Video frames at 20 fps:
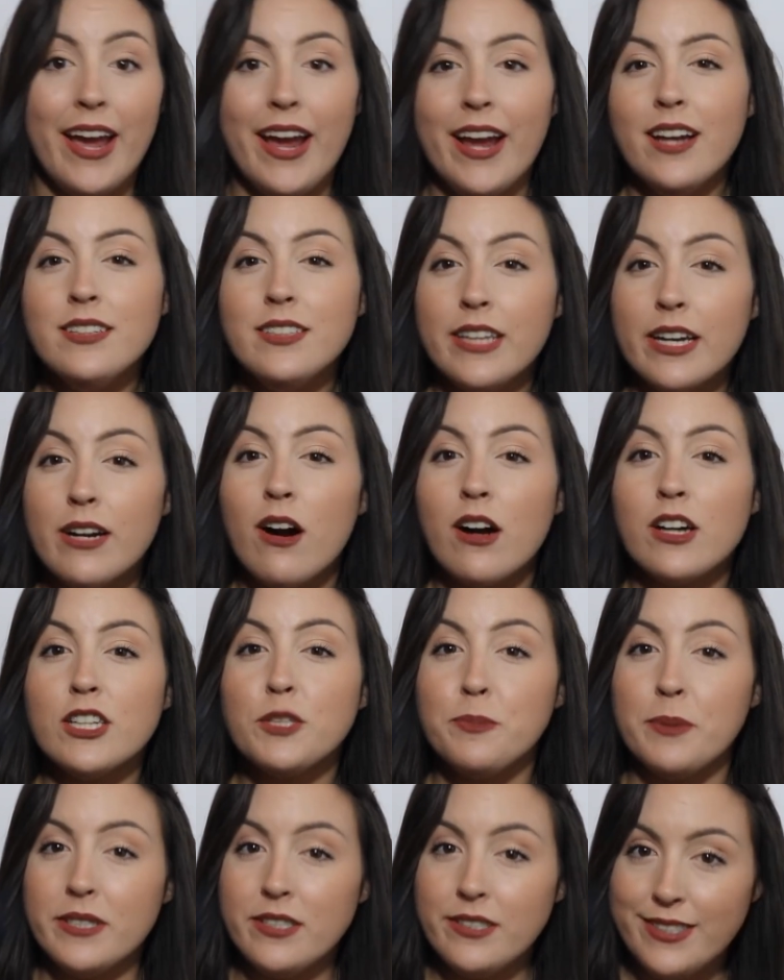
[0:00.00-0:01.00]
And there are
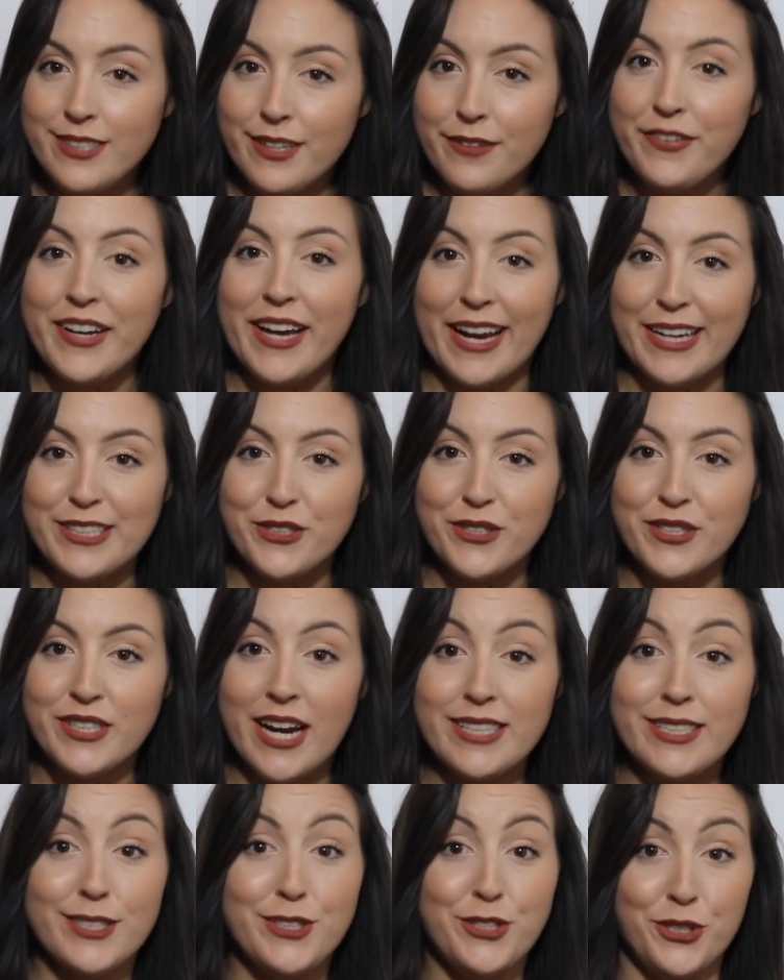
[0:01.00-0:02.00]
specific
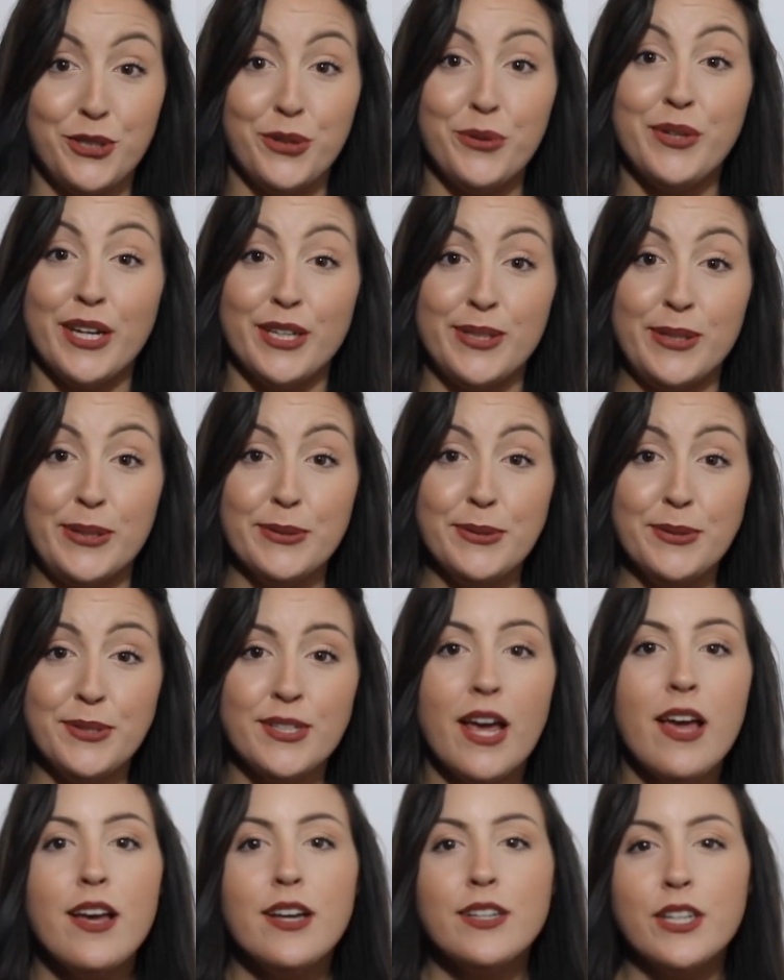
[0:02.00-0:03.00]
exercises you can
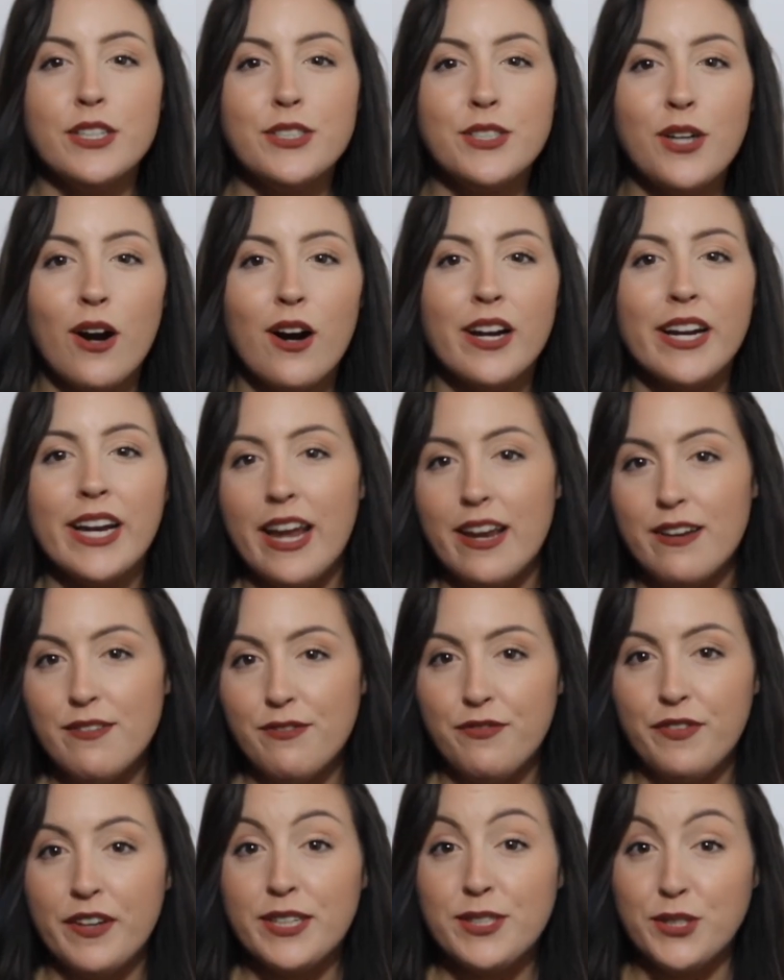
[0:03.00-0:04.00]
use to target
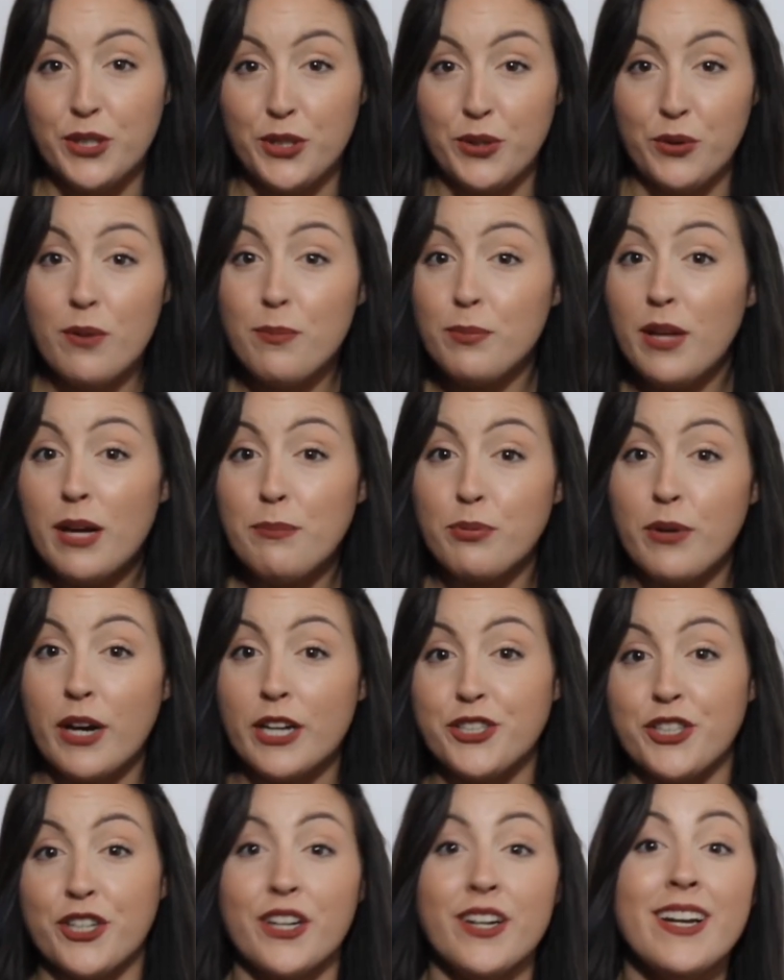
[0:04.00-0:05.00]
and fix your blood
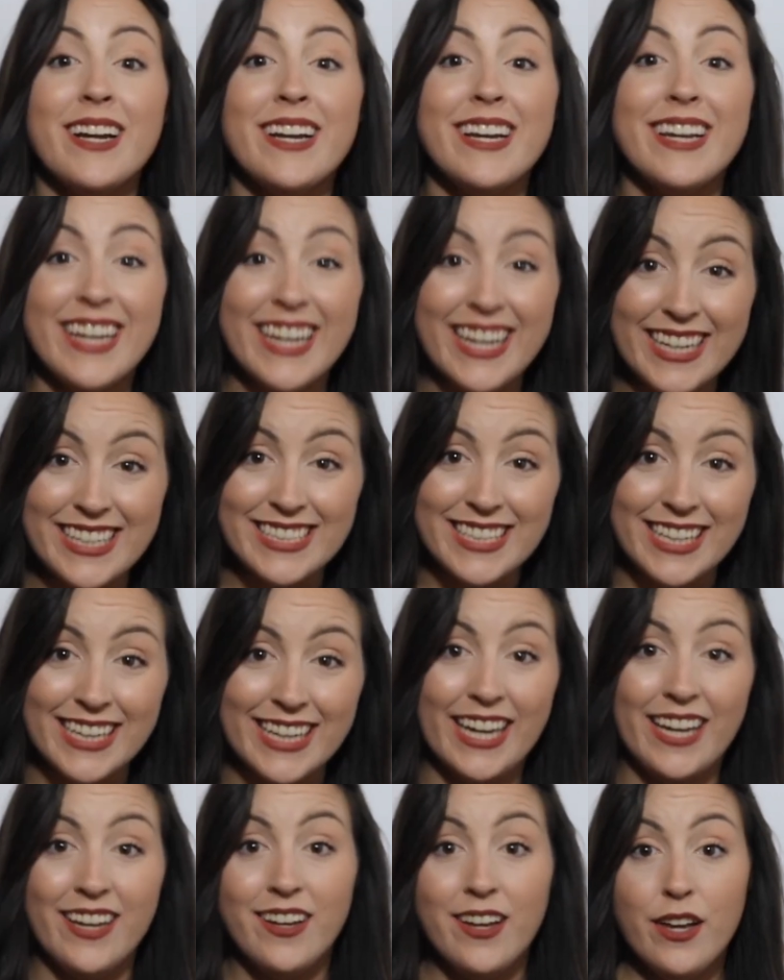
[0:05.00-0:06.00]
pressure
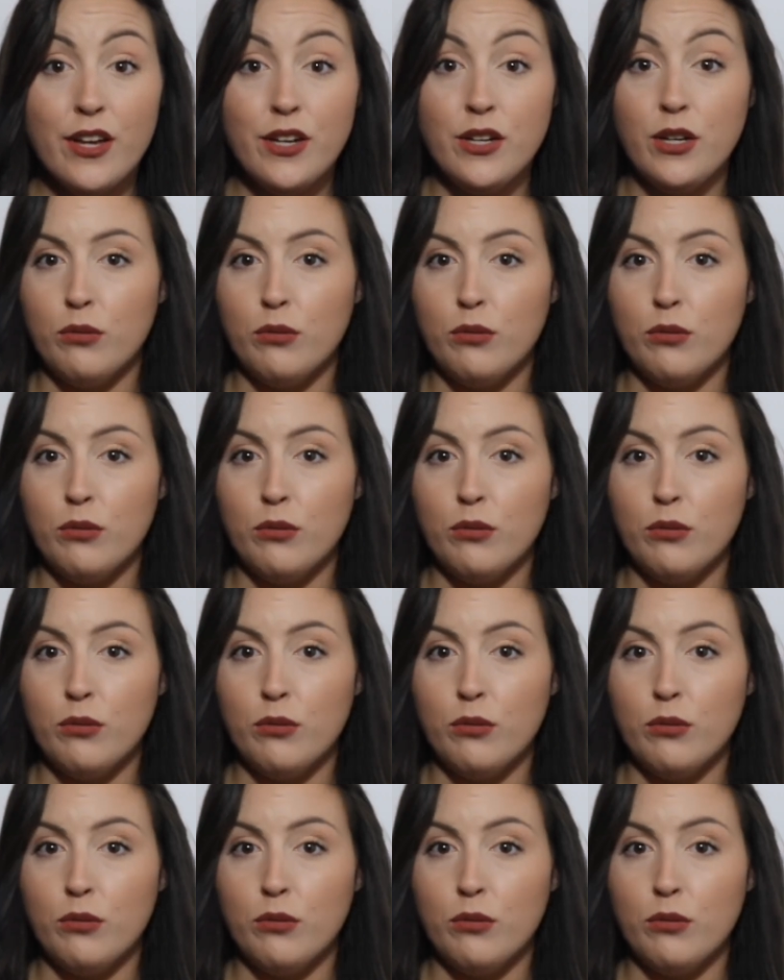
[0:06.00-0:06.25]
easily.